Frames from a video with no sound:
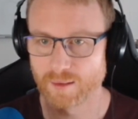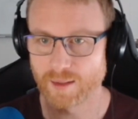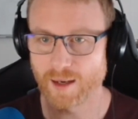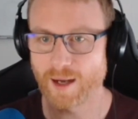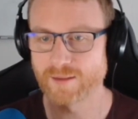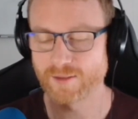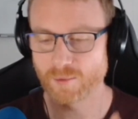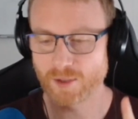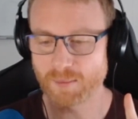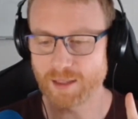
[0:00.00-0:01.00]
Now, I did
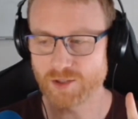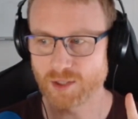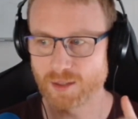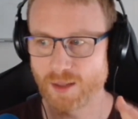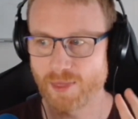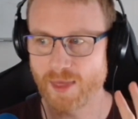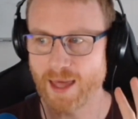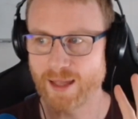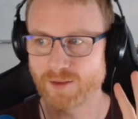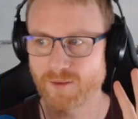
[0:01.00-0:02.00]
want to mention
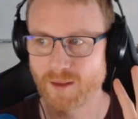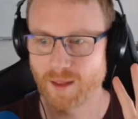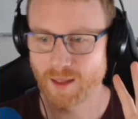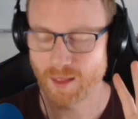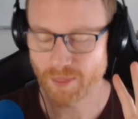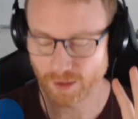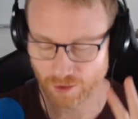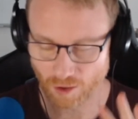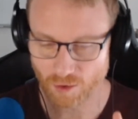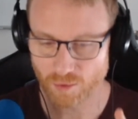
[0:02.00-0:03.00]
that the
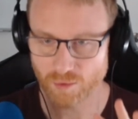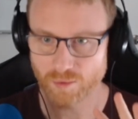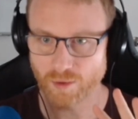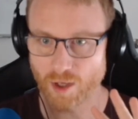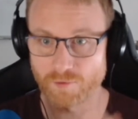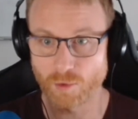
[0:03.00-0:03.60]
goal of